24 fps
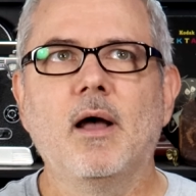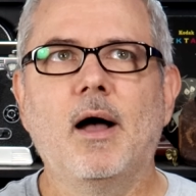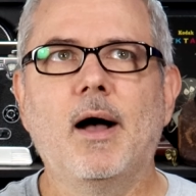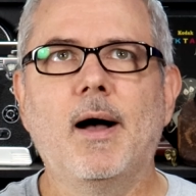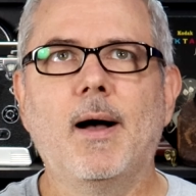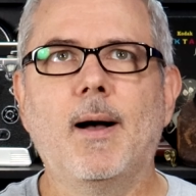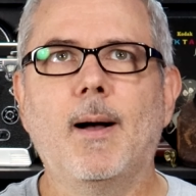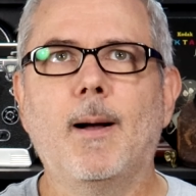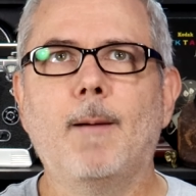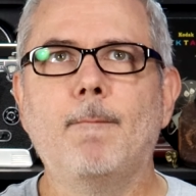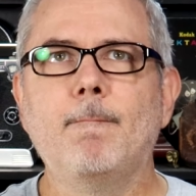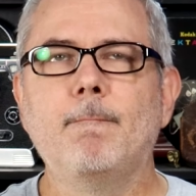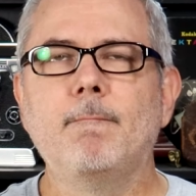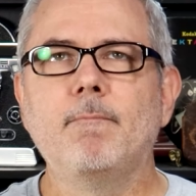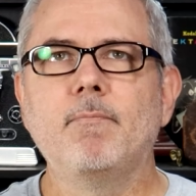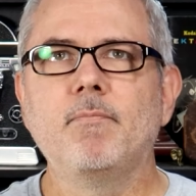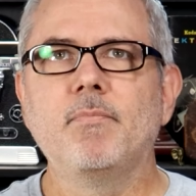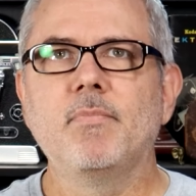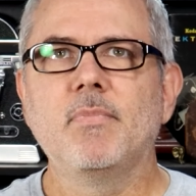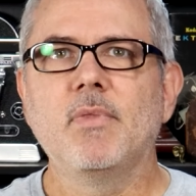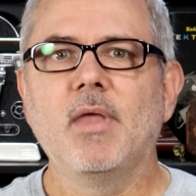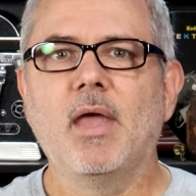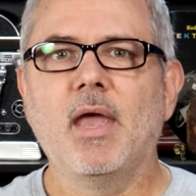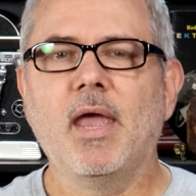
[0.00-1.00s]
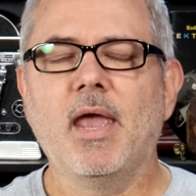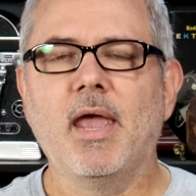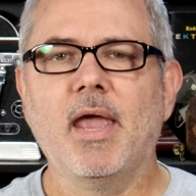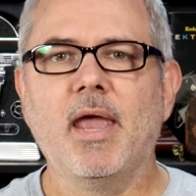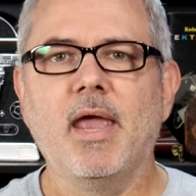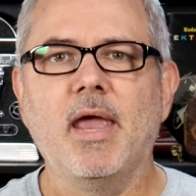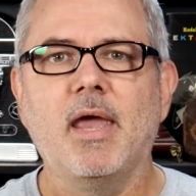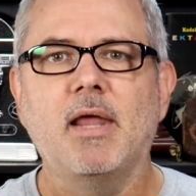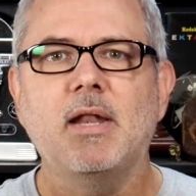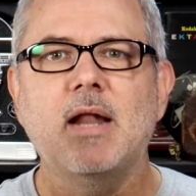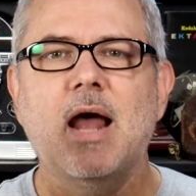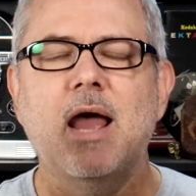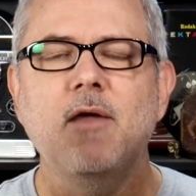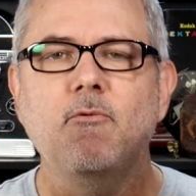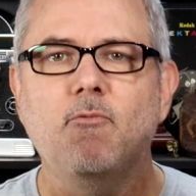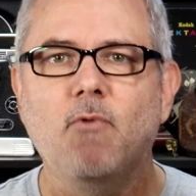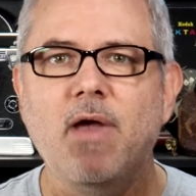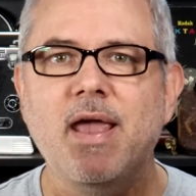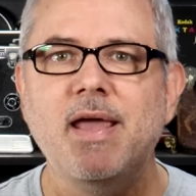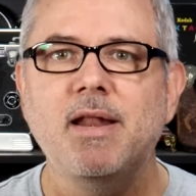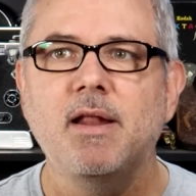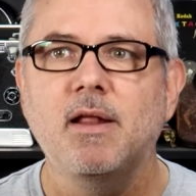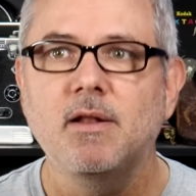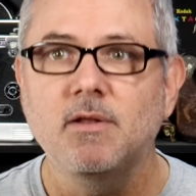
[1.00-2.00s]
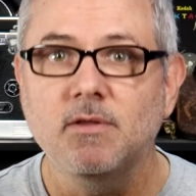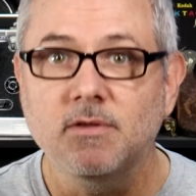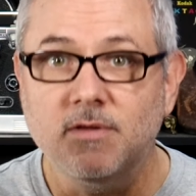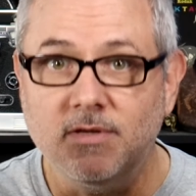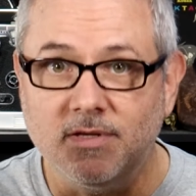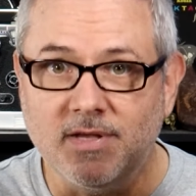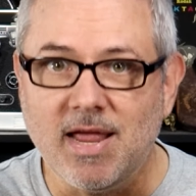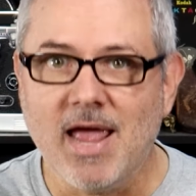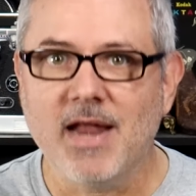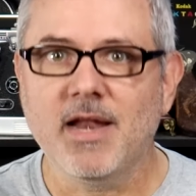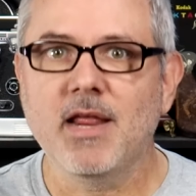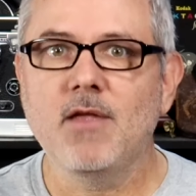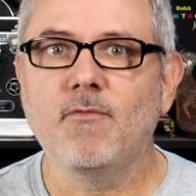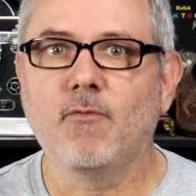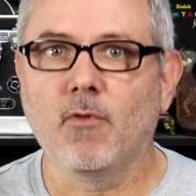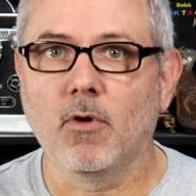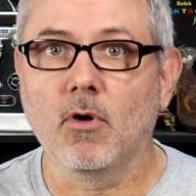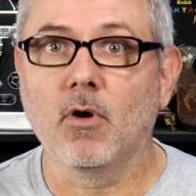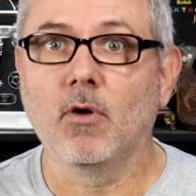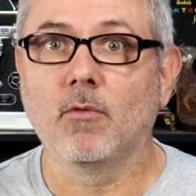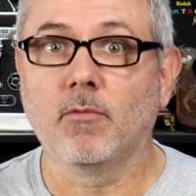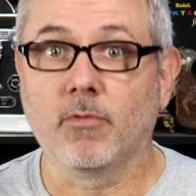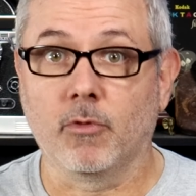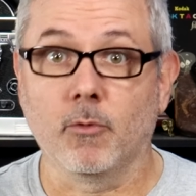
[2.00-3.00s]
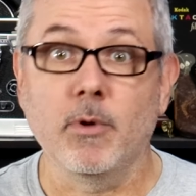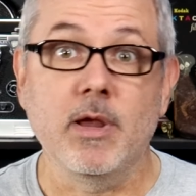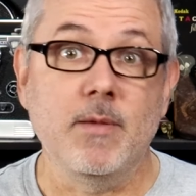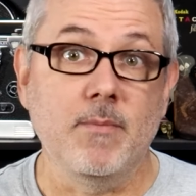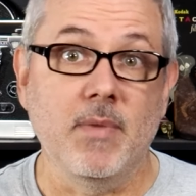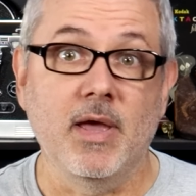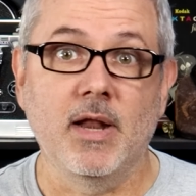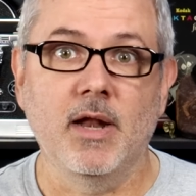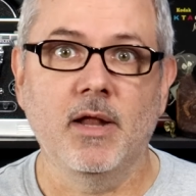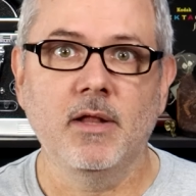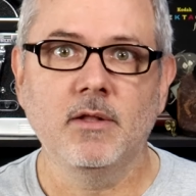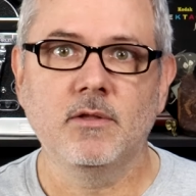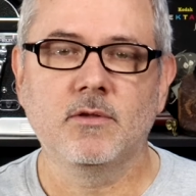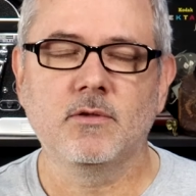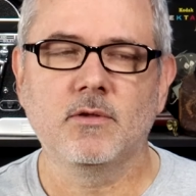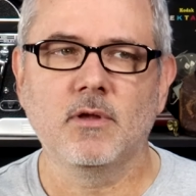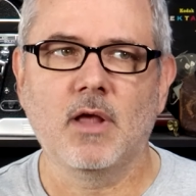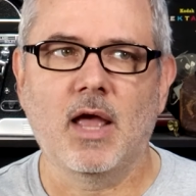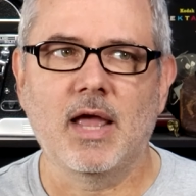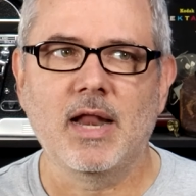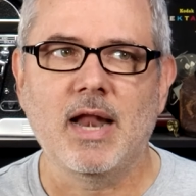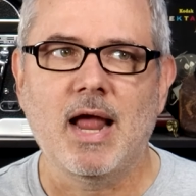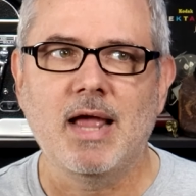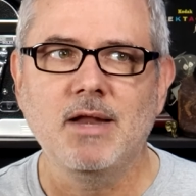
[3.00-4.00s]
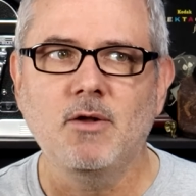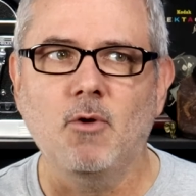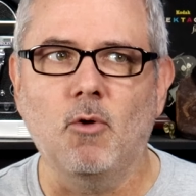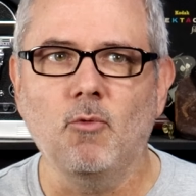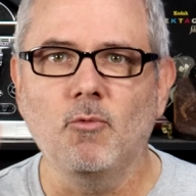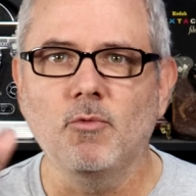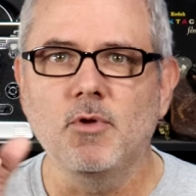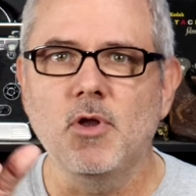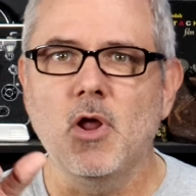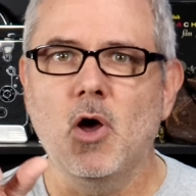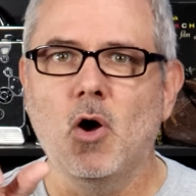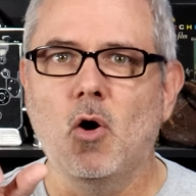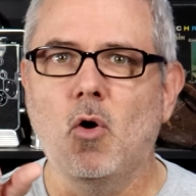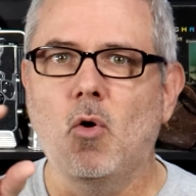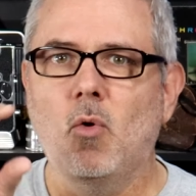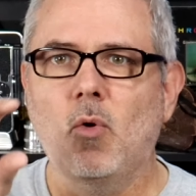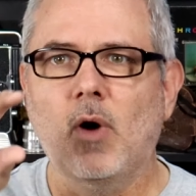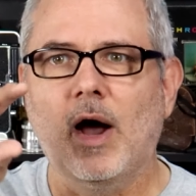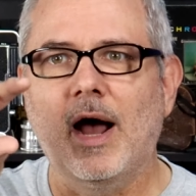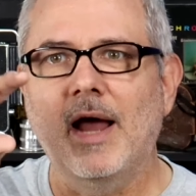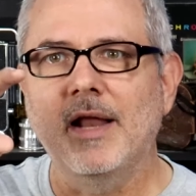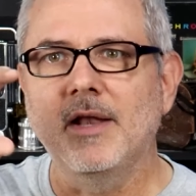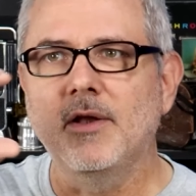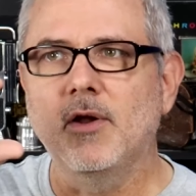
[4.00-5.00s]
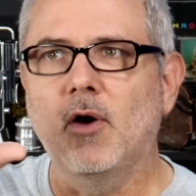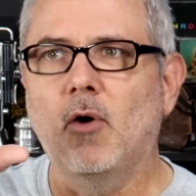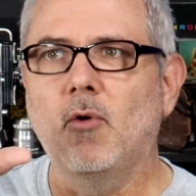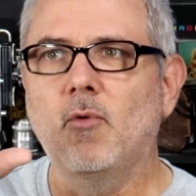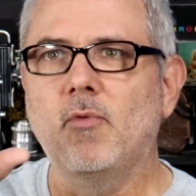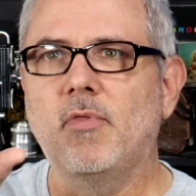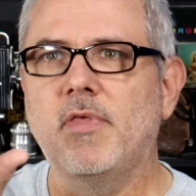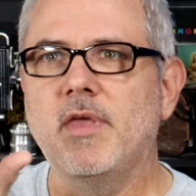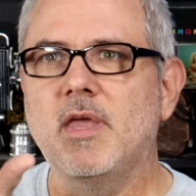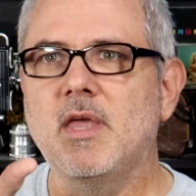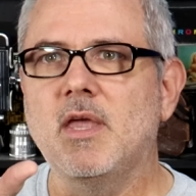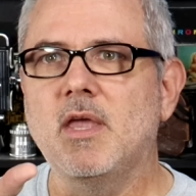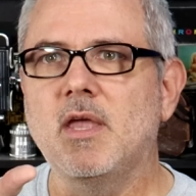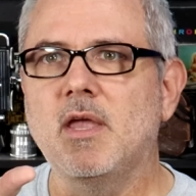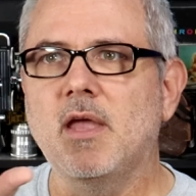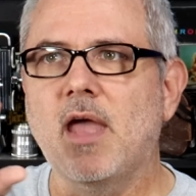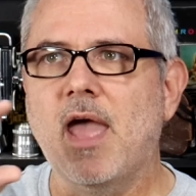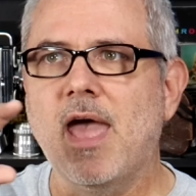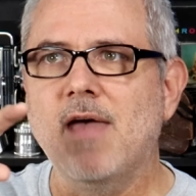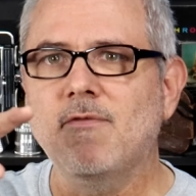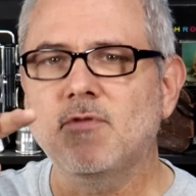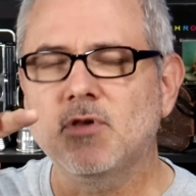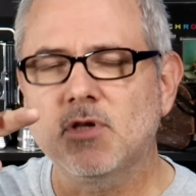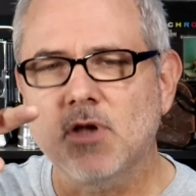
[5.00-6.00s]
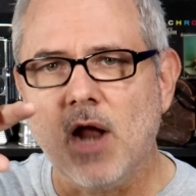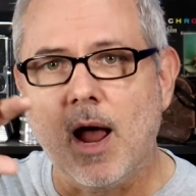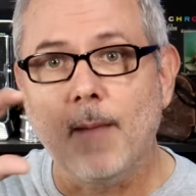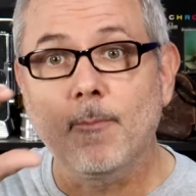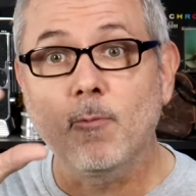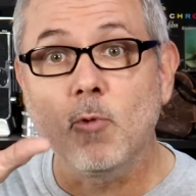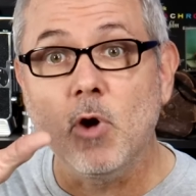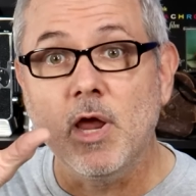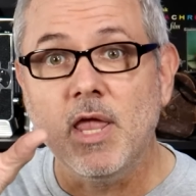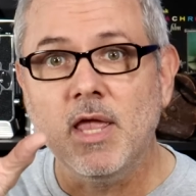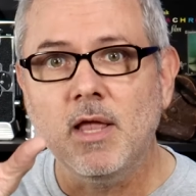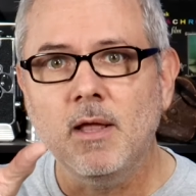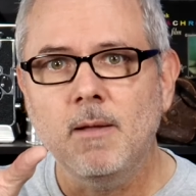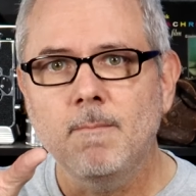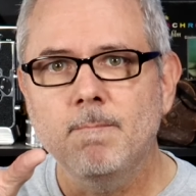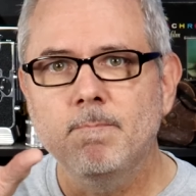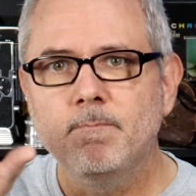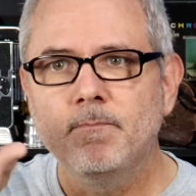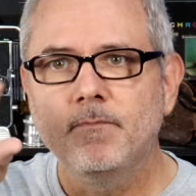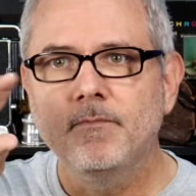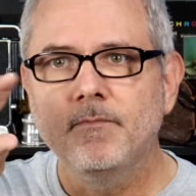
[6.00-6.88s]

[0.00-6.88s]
Um, and I ran it steady for three minutes. And I don't know, I know the f-stop ring